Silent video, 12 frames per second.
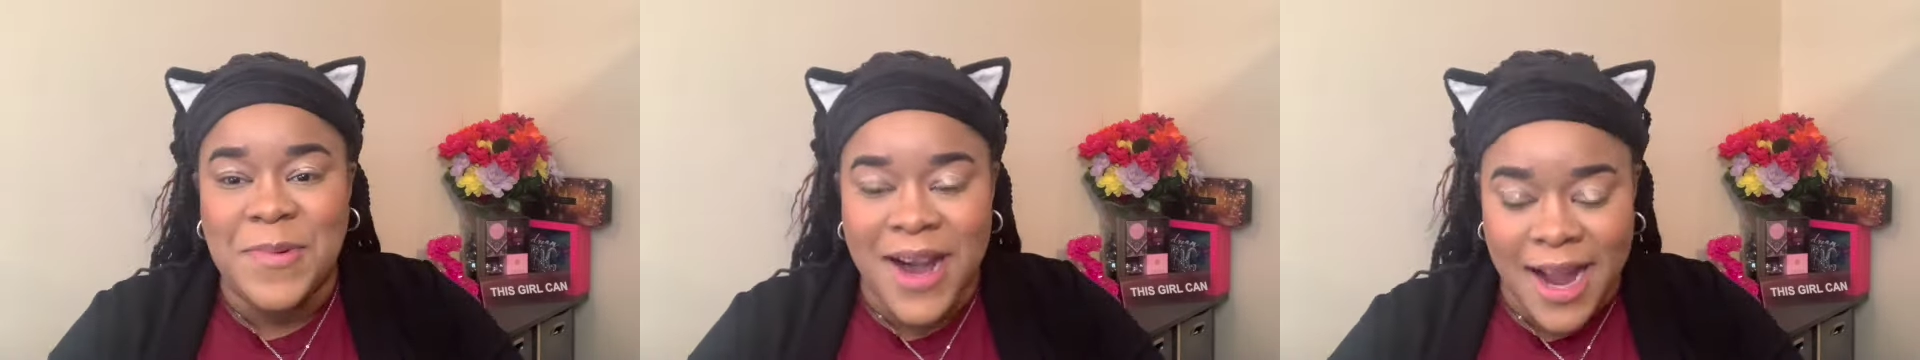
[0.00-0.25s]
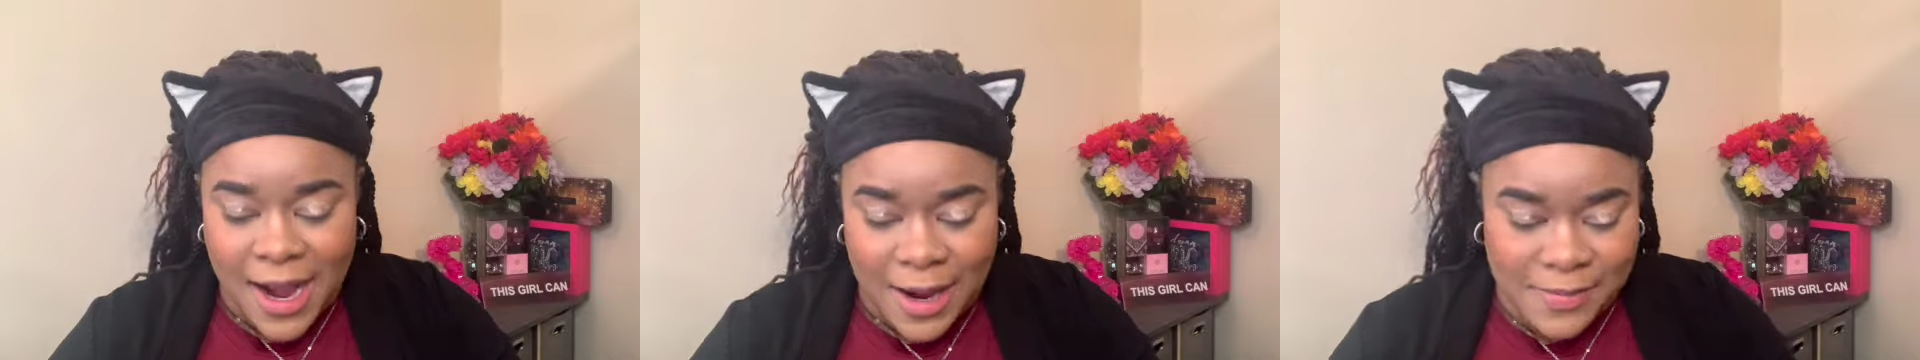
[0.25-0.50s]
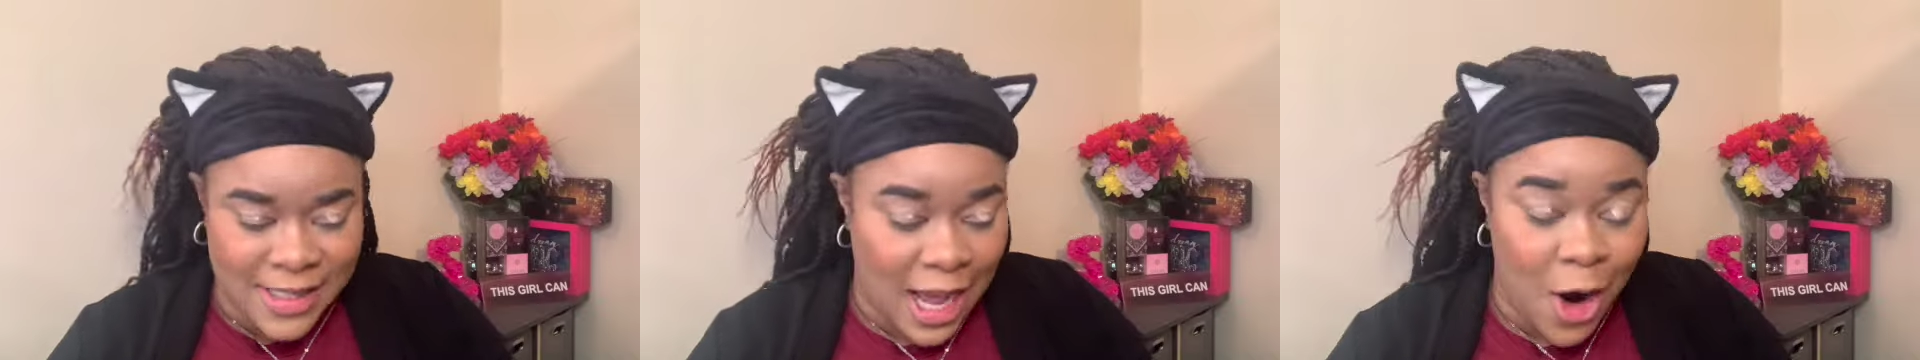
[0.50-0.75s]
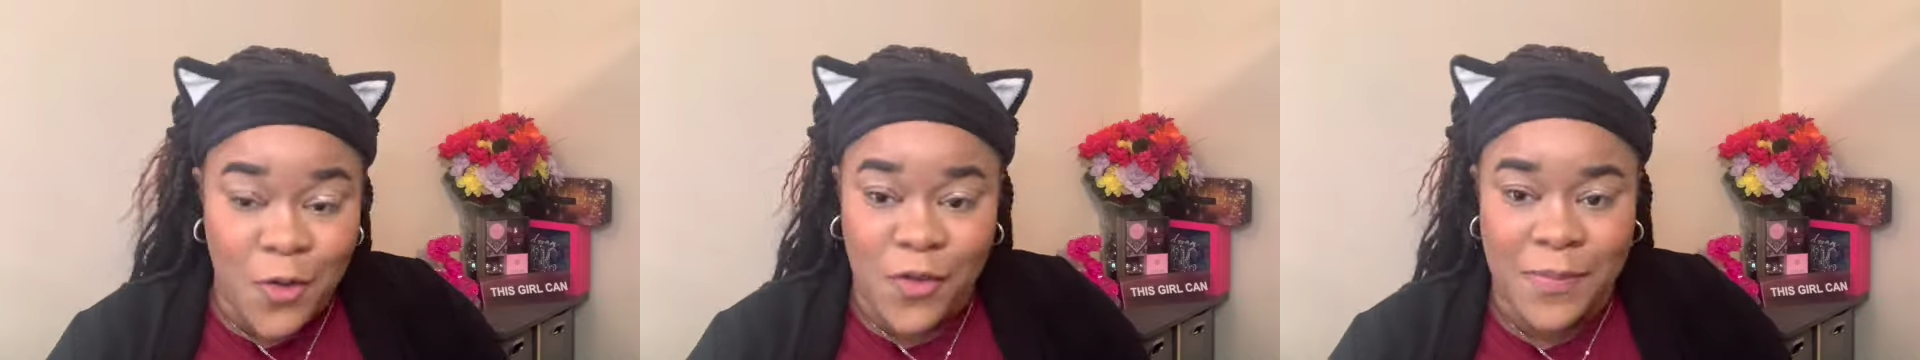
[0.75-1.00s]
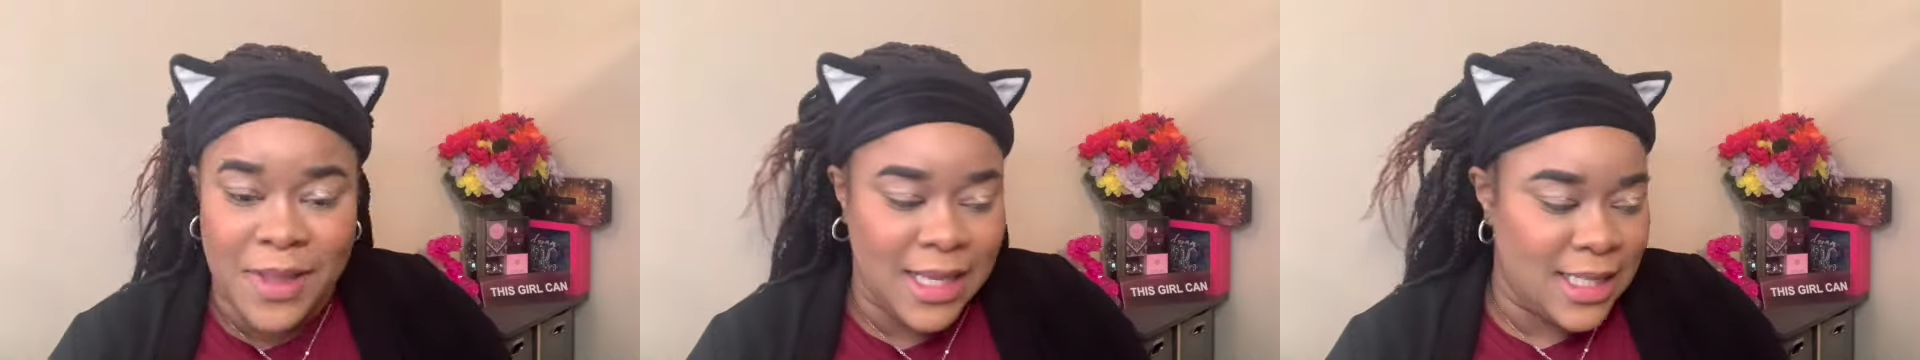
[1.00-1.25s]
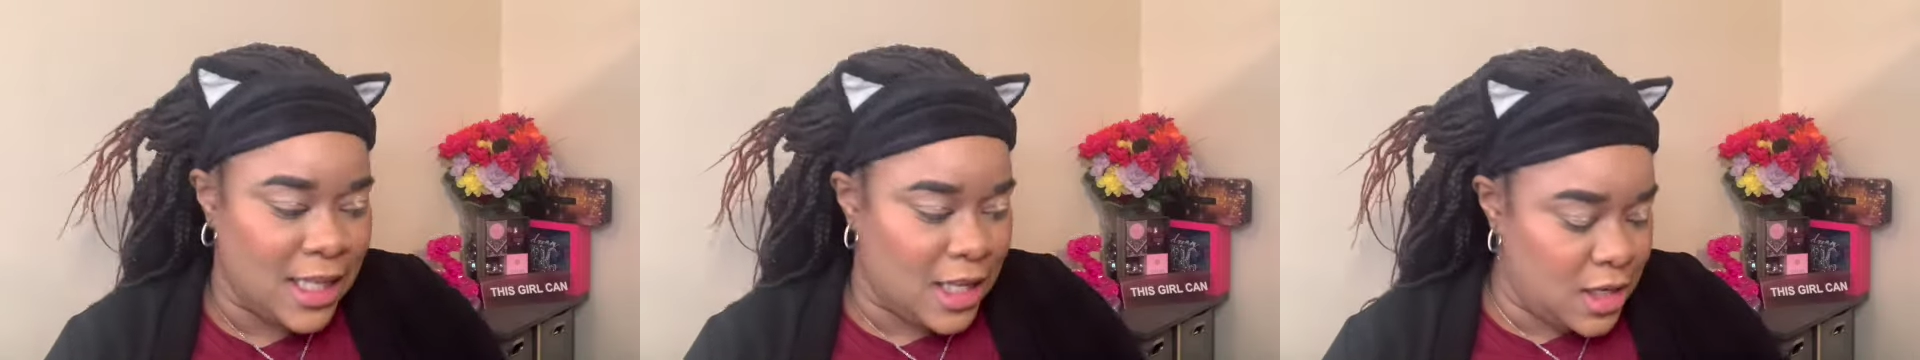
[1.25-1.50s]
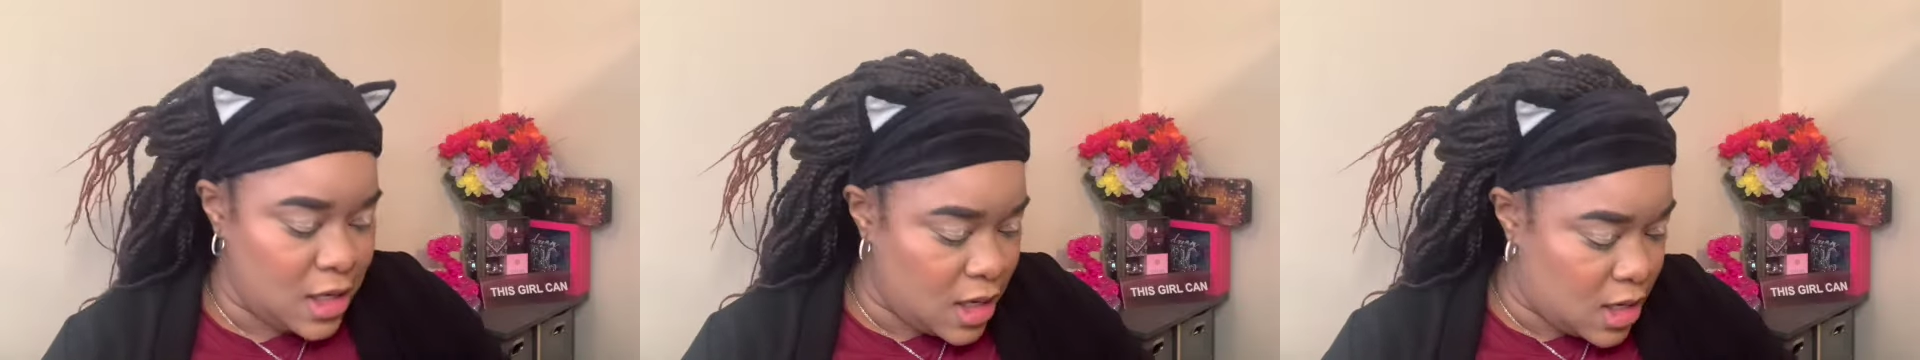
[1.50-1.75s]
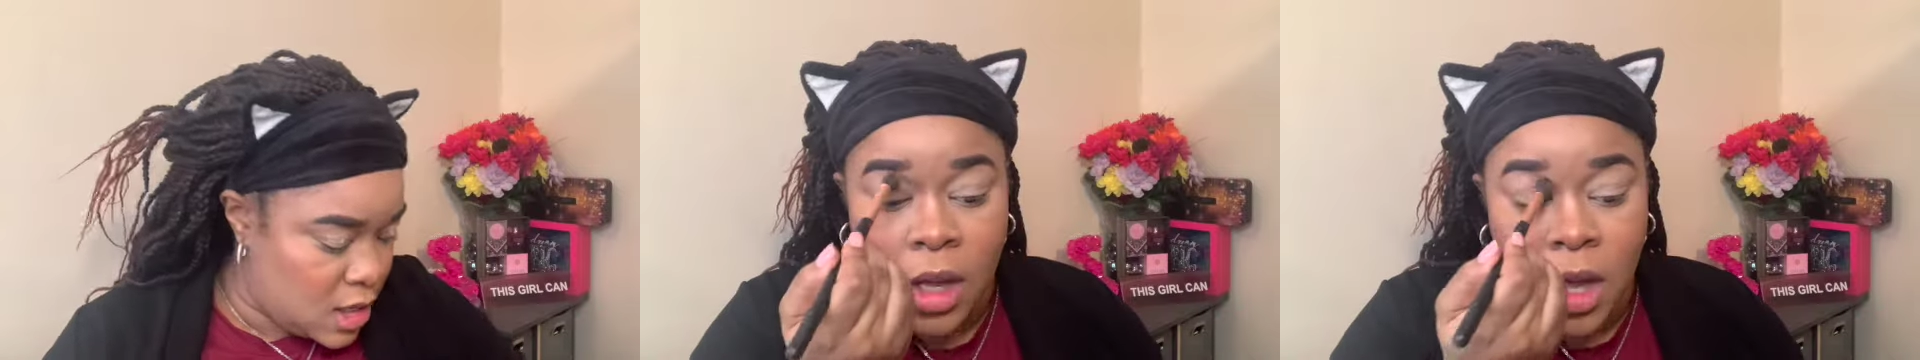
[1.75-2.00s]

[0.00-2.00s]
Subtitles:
what comes out from this look.